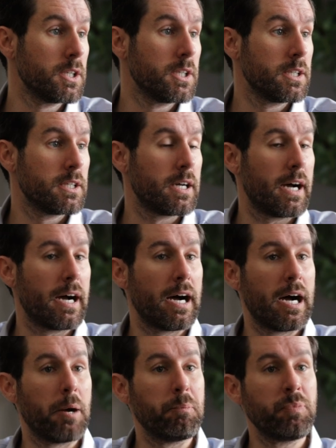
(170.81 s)
Yeah.
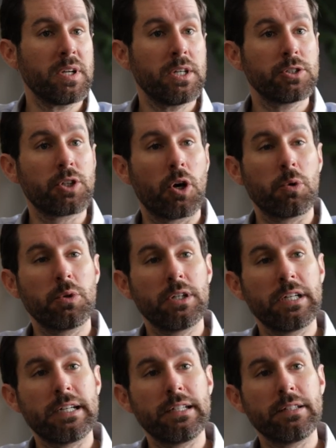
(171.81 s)
Um, so
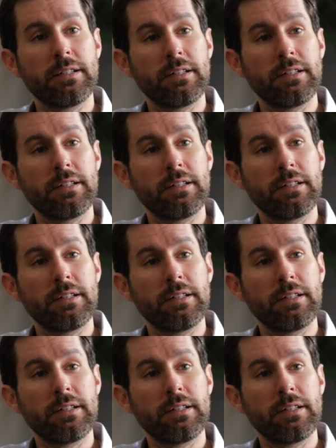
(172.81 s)
it,